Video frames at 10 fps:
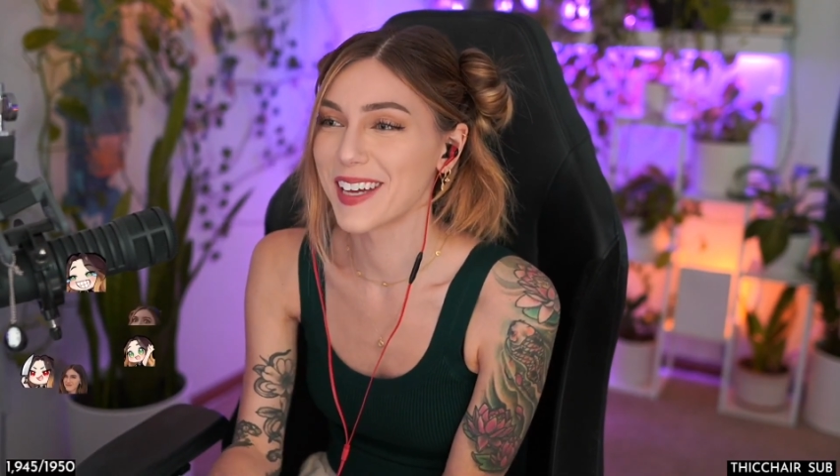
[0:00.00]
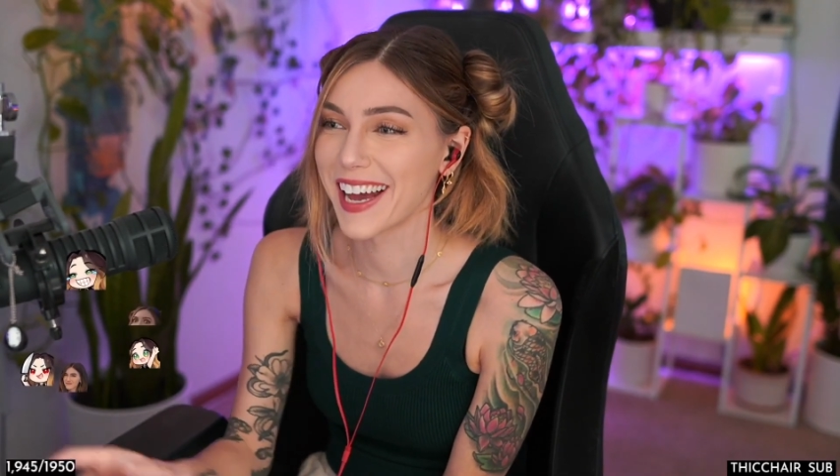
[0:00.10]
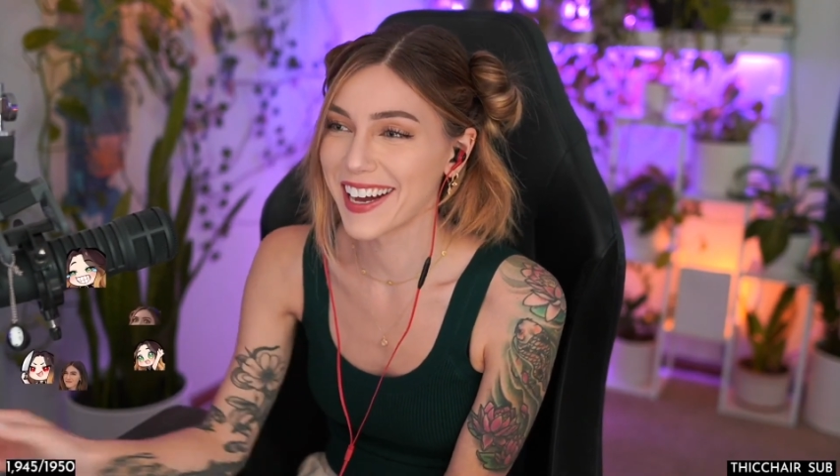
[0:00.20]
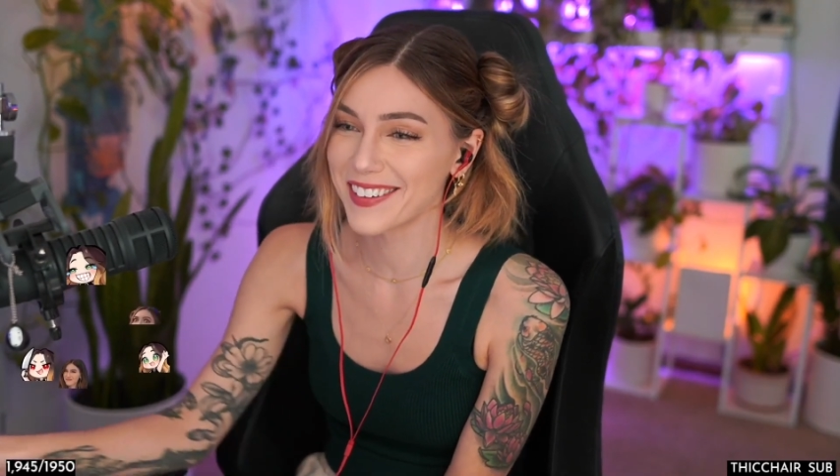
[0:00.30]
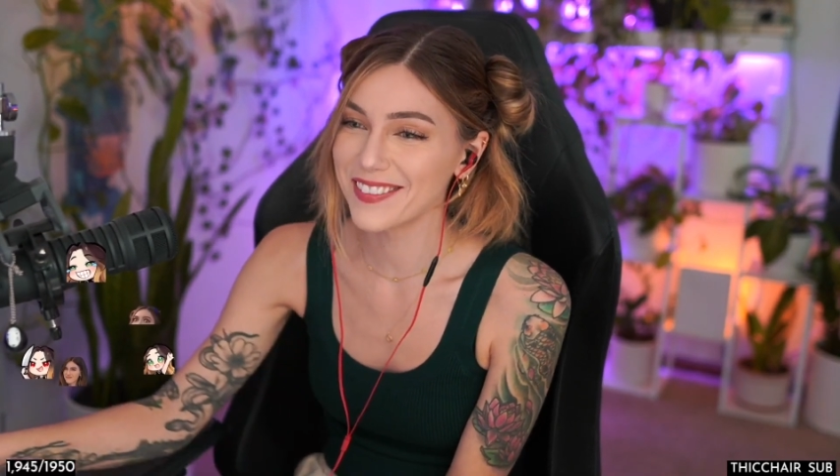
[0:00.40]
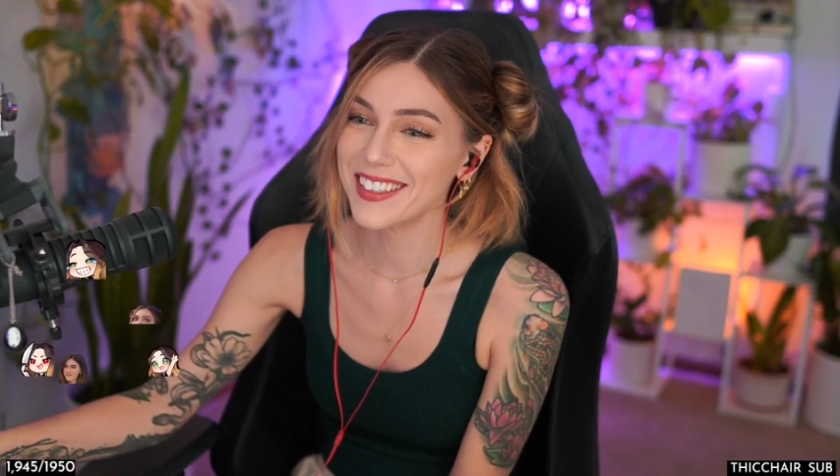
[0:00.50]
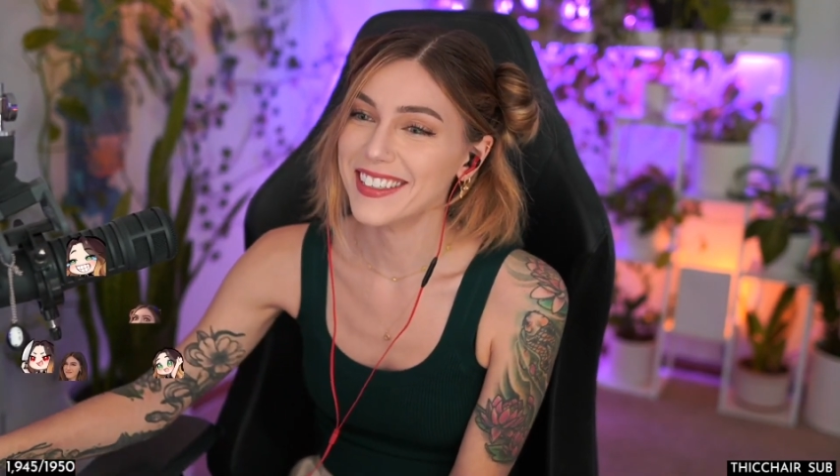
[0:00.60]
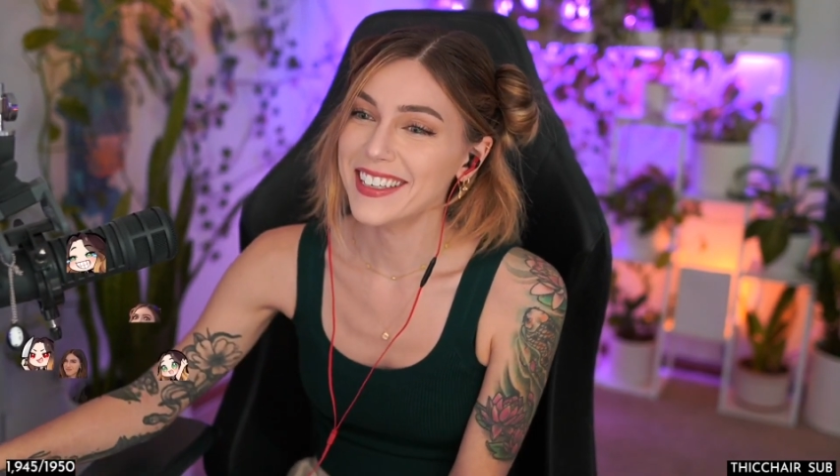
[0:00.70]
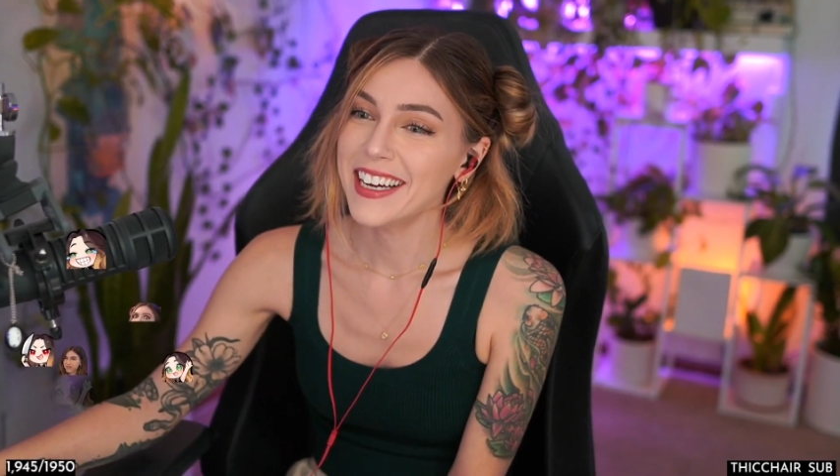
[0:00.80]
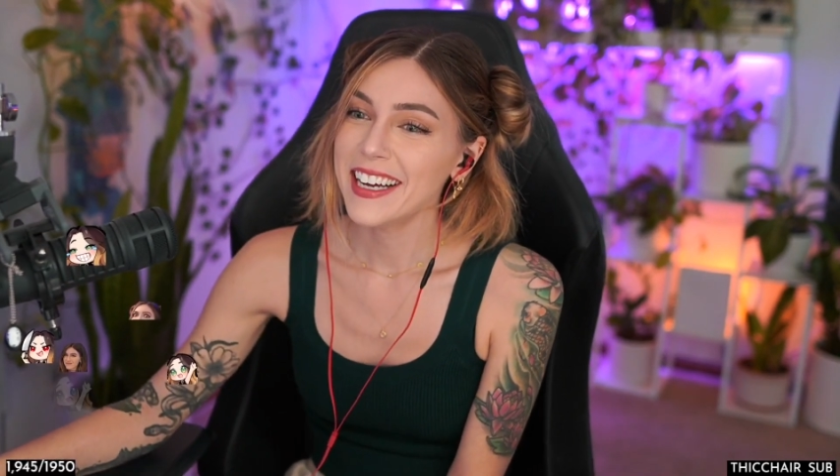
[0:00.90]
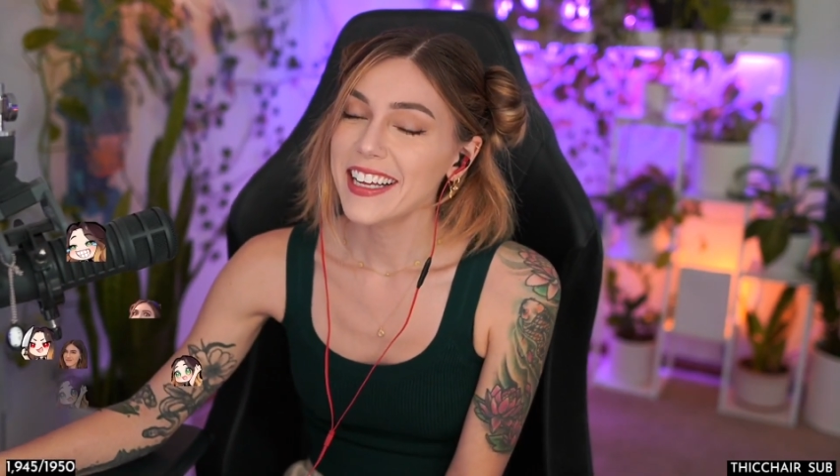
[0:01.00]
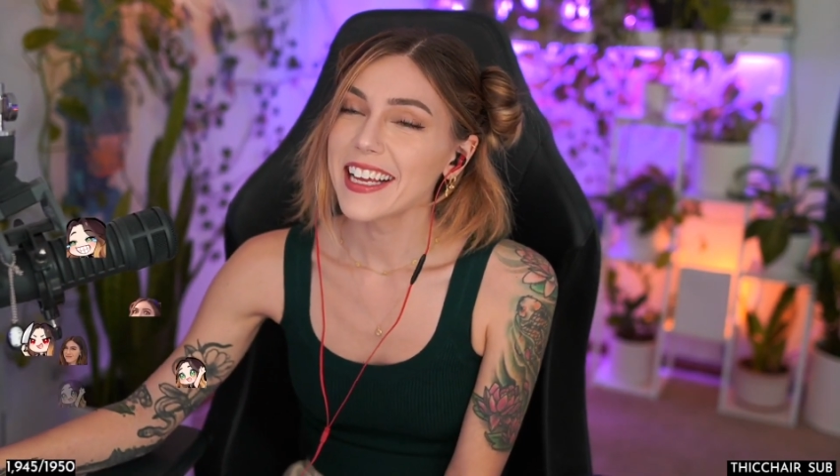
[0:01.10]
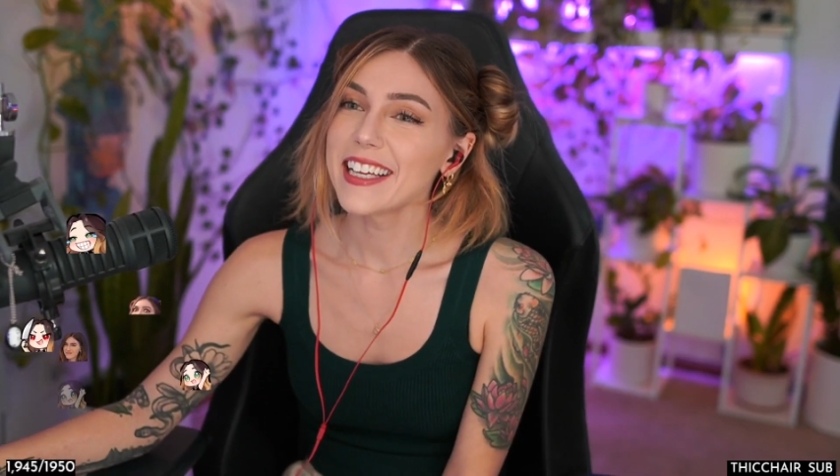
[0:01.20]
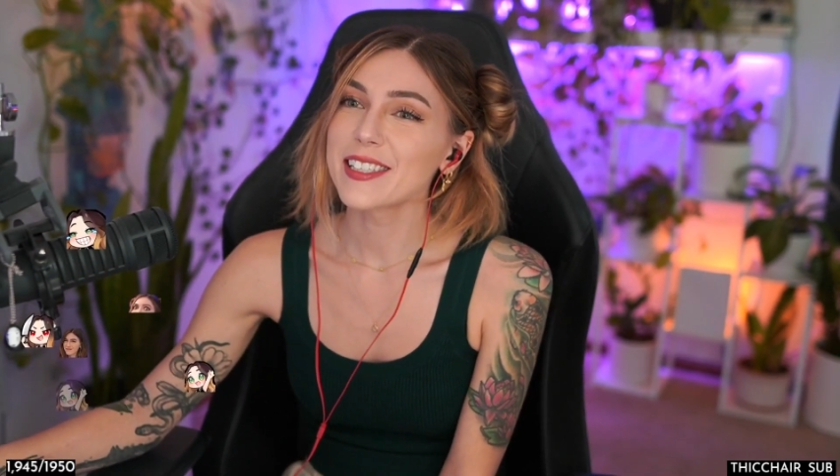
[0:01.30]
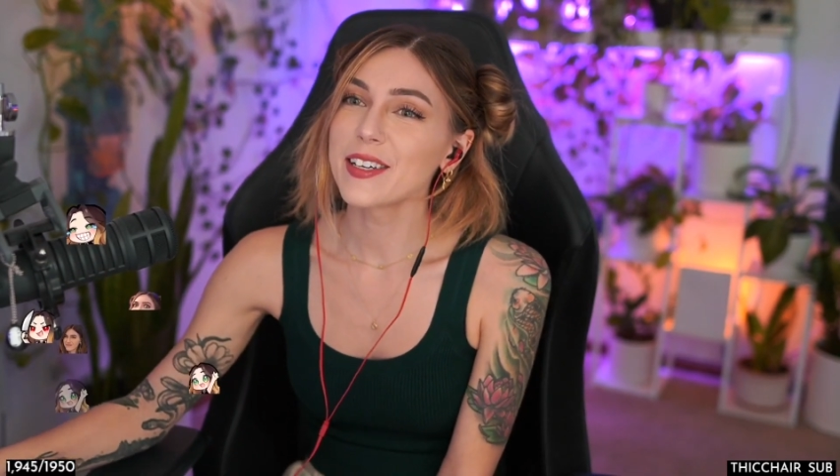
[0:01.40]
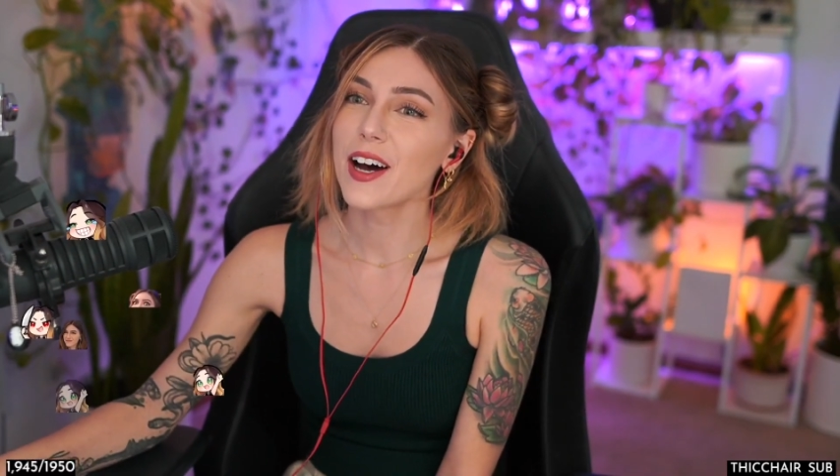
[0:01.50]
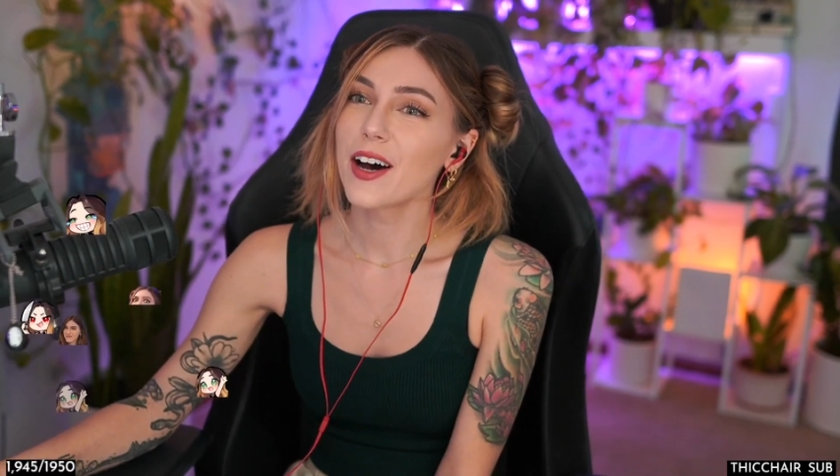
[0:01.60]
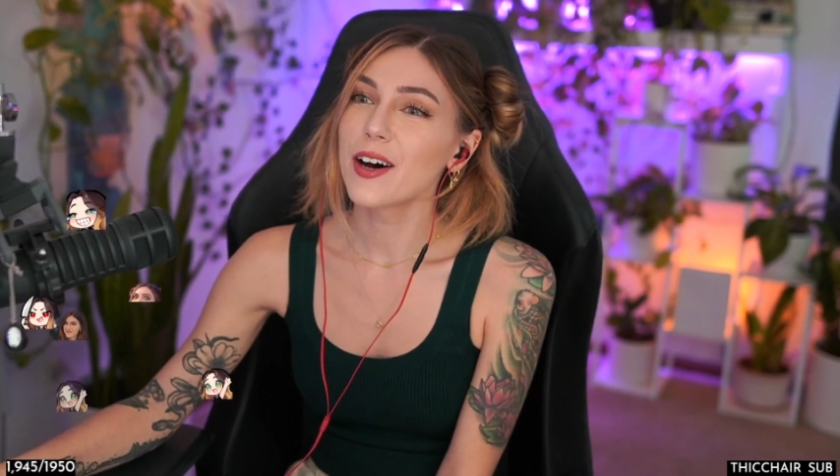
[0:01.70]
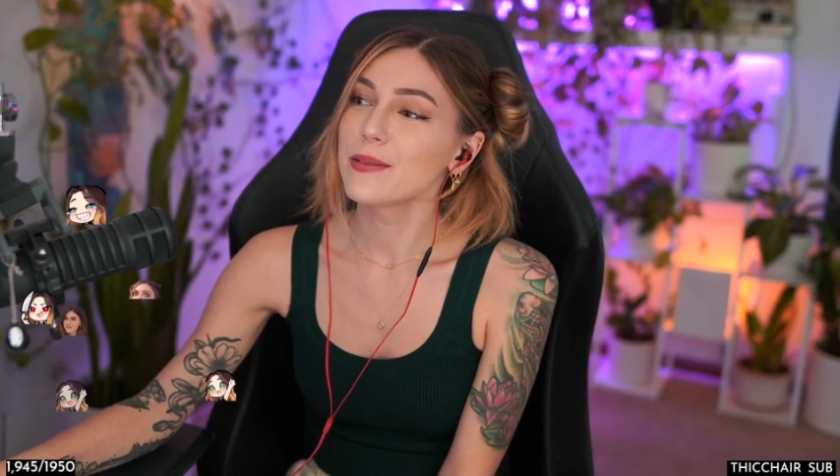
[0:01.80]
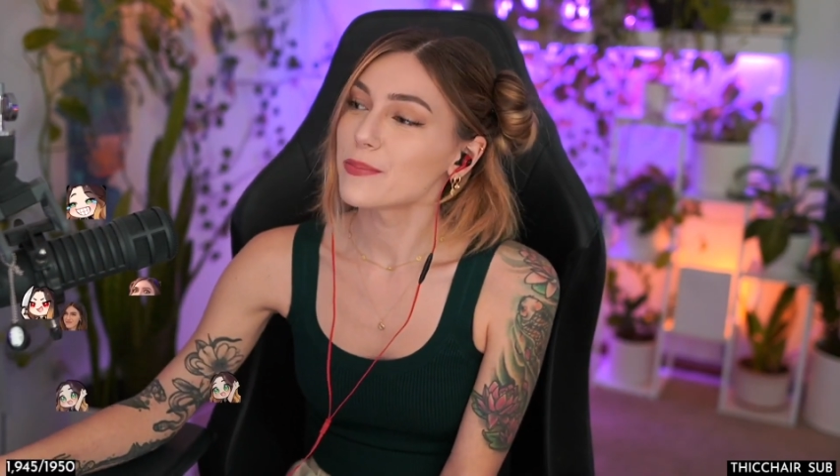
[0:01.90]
have? It's not on